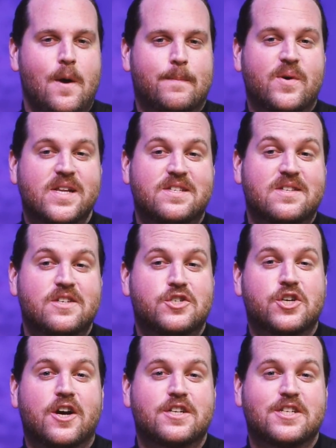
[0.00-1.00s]
Princeton
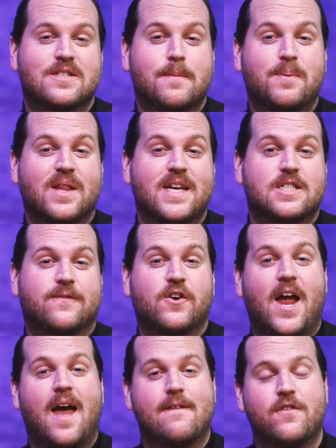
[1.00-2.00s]
Church is a place for
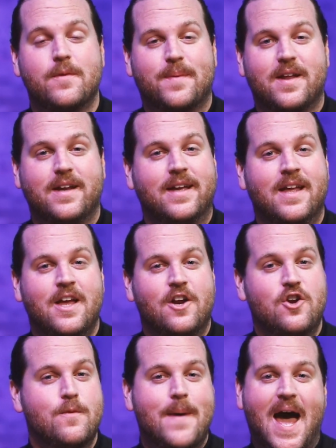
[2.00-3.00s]
everybody,
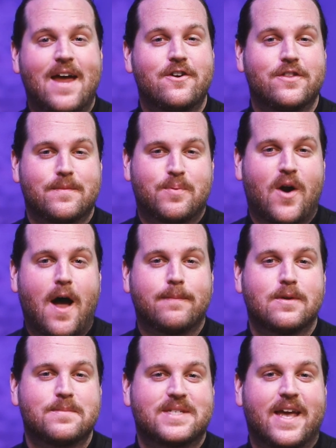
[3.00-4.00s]
no matter the
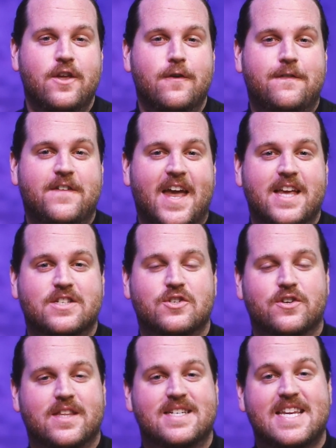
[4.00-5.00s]
problems that you face
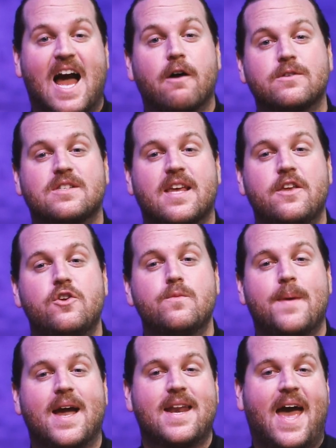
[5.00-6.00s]
or the doubts that you
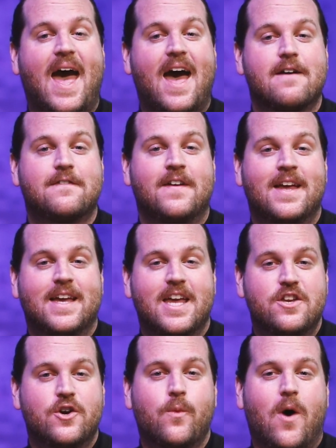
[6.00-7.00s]
might have
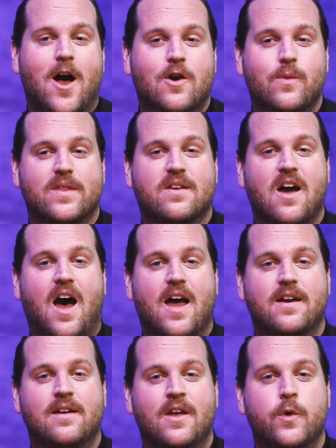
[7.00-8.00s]
in your walk with
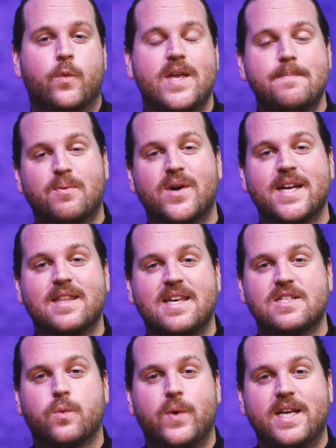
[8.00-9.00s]
God. We bring
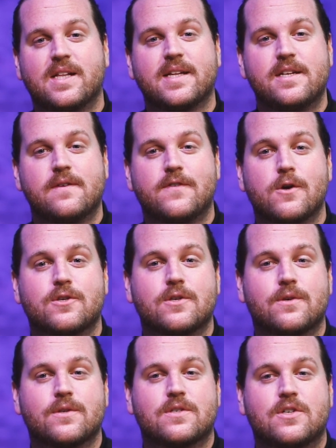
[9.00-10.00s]
these weekly
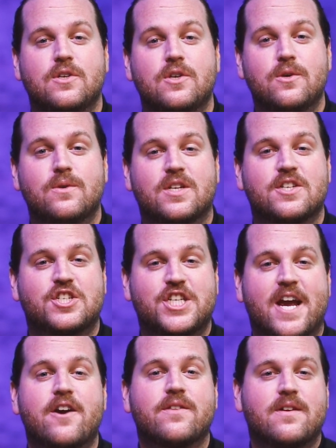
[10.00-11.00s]
devotionals to you to
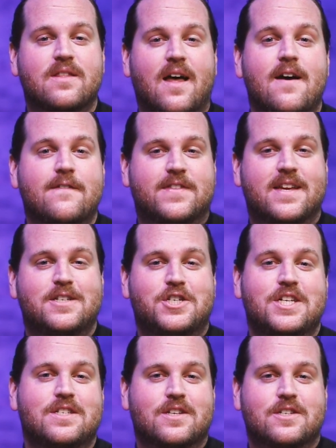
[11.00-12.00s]
share the love that
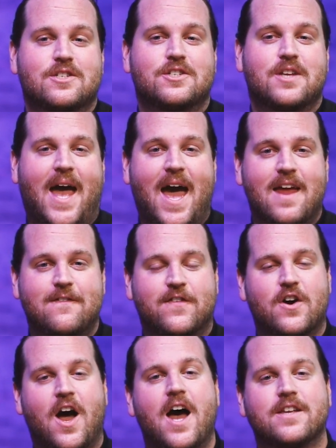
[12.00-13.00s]
Jesus had
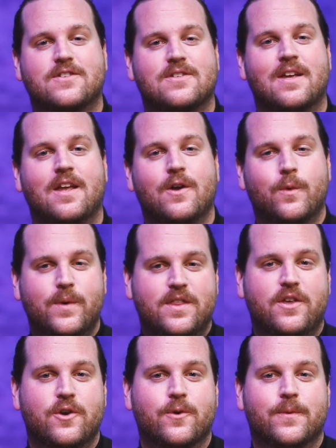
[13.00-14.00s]
for us with
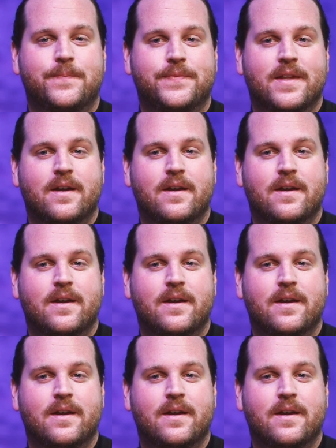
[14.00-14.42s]
you.